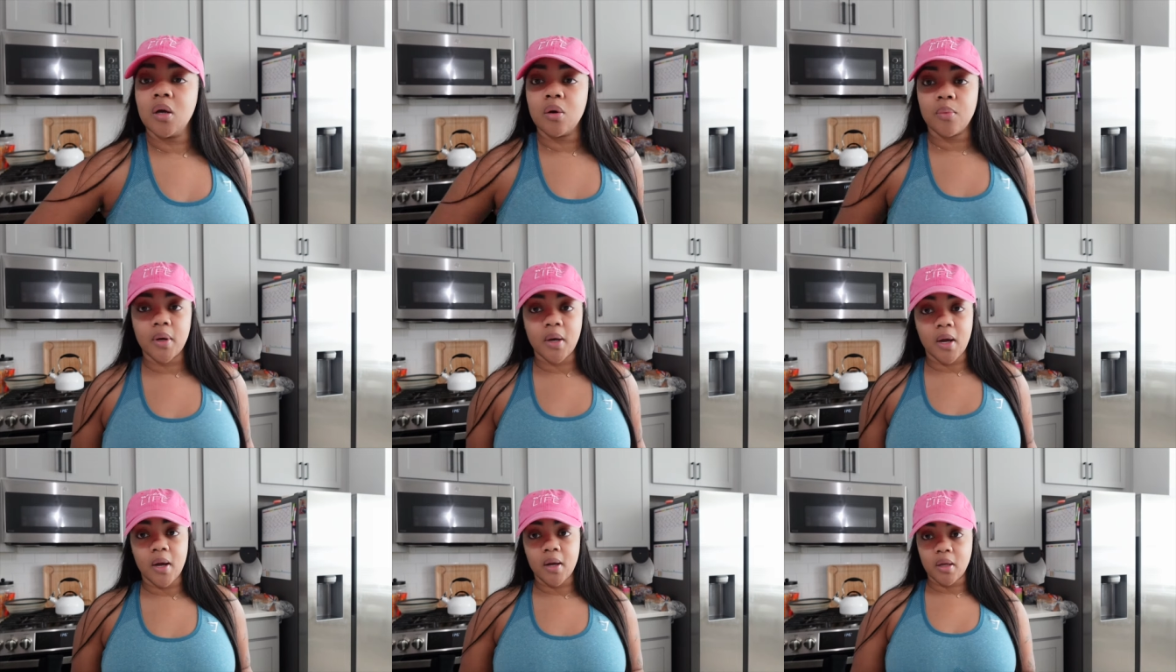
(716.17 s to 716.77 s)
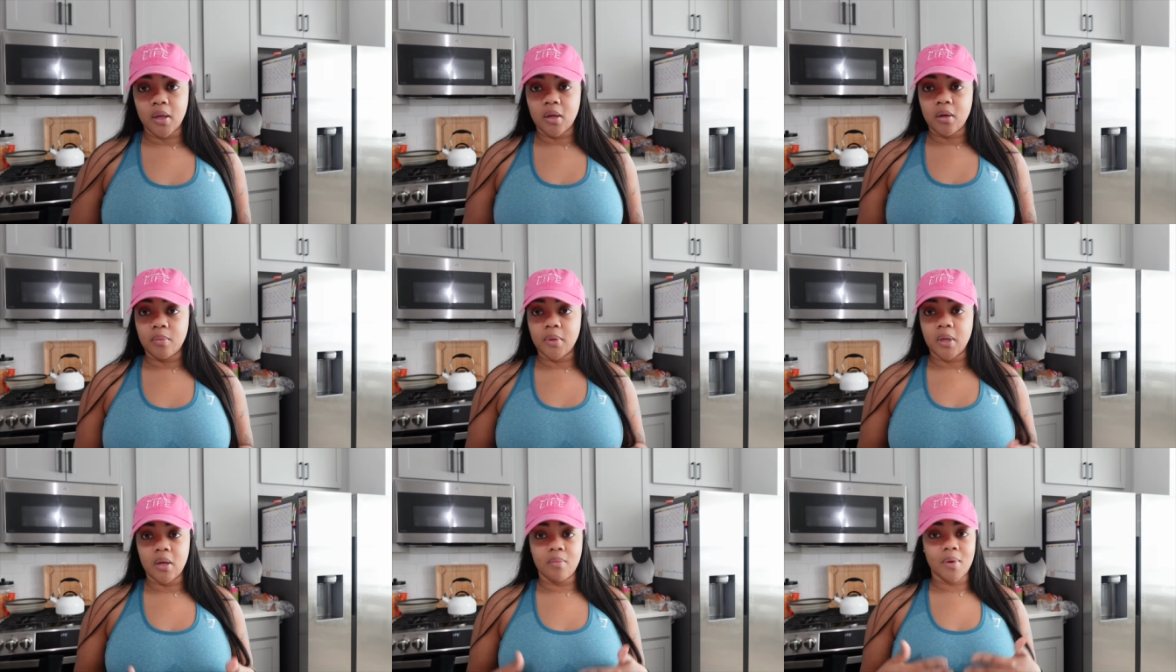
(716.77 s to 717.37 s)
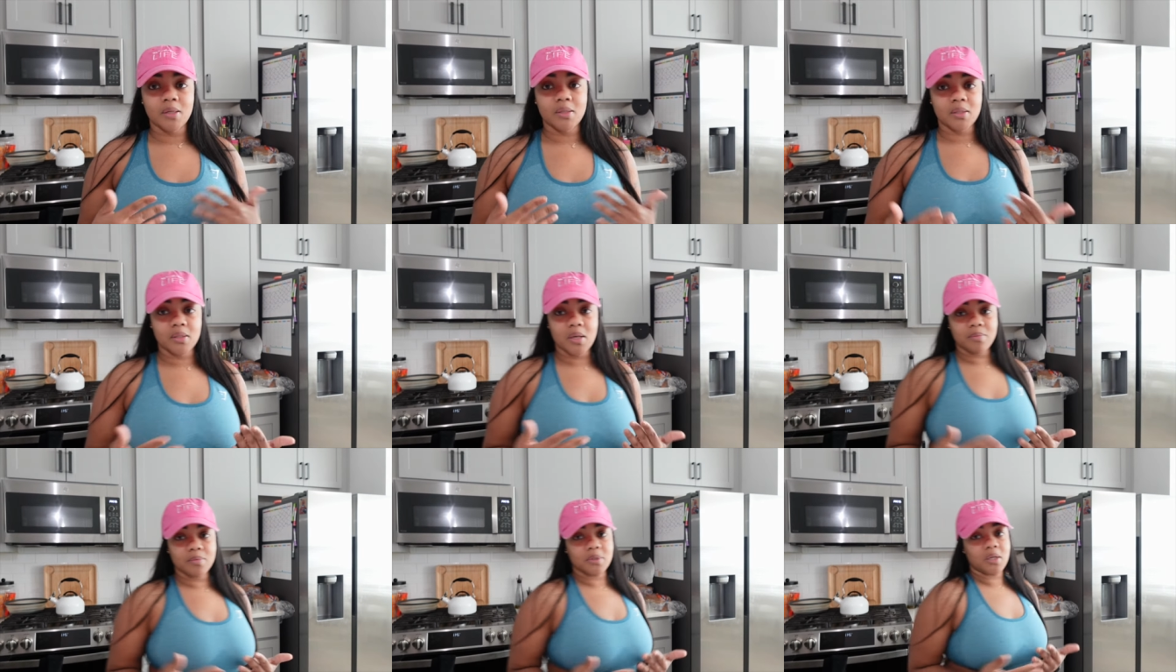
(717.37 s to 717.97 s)
when I am getting my
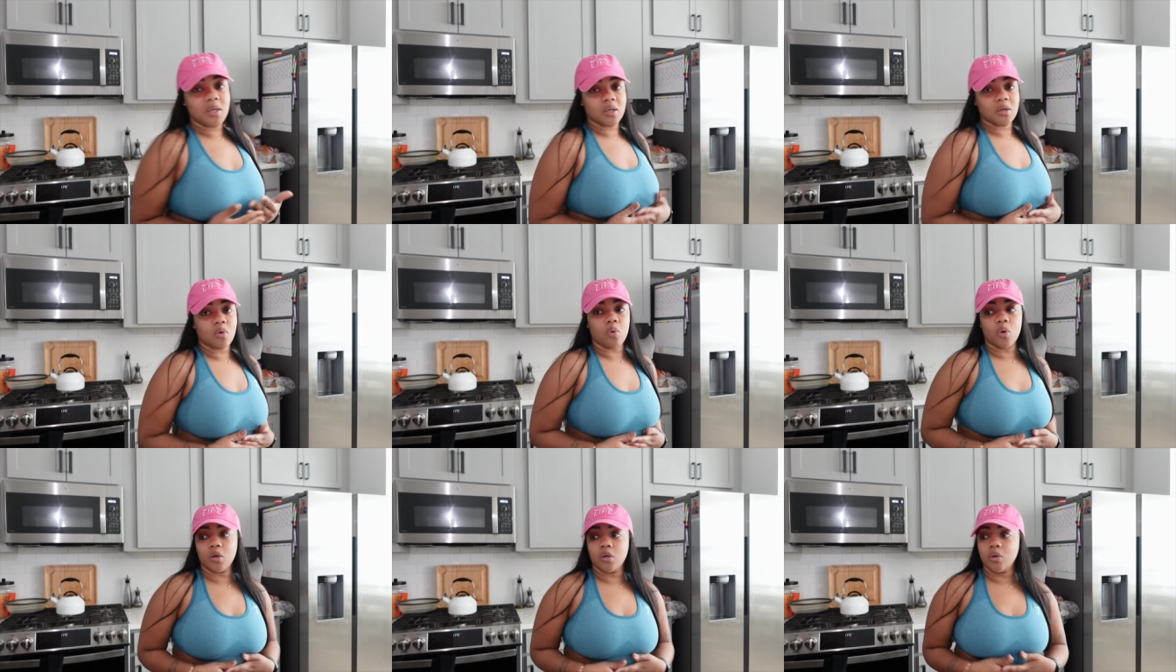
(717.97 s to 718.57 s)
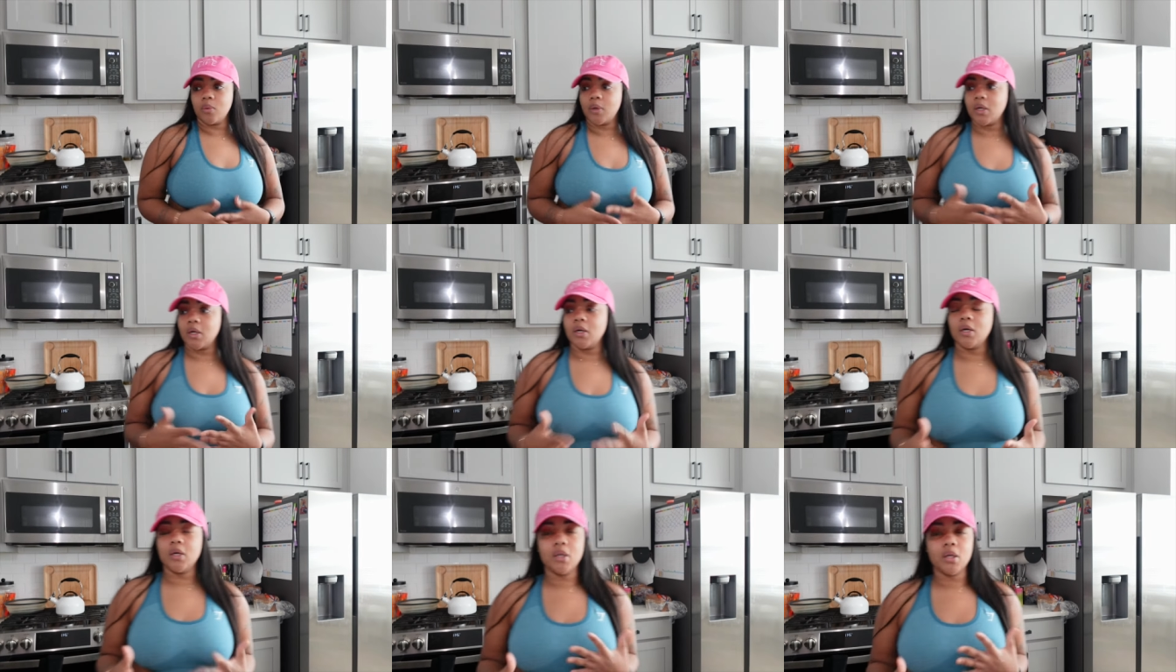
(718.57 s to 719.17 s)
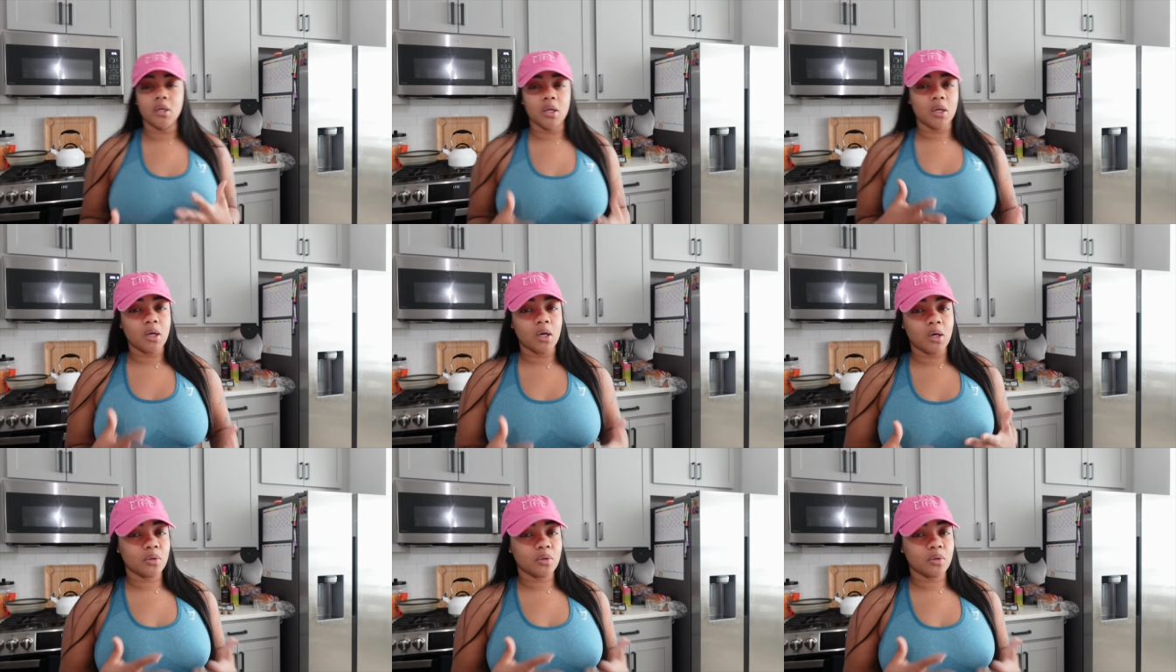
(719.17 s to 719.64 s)
steps in or doing a good, you know,